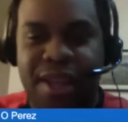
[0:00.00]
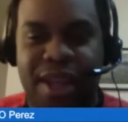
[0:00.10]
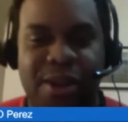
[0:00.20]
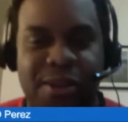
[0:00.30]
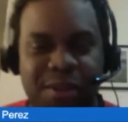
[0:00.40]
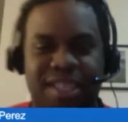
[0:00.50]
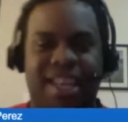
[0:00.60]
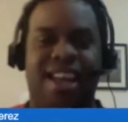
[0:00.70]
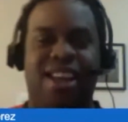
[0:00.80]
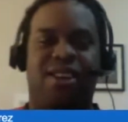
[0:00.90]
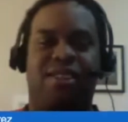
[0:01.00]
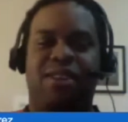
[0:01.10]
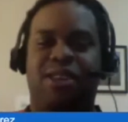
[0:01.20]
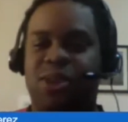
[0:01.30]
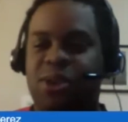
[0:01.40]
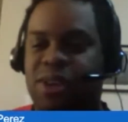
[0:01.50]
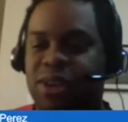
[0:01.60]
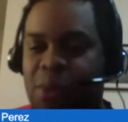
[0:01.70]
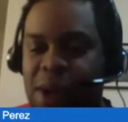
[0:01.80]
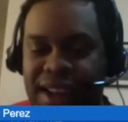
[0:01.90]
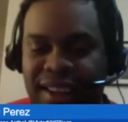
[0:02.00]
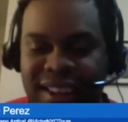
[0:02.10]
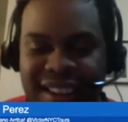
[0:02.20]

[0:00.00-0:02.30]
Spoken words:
you. Once again, good evening to you as well.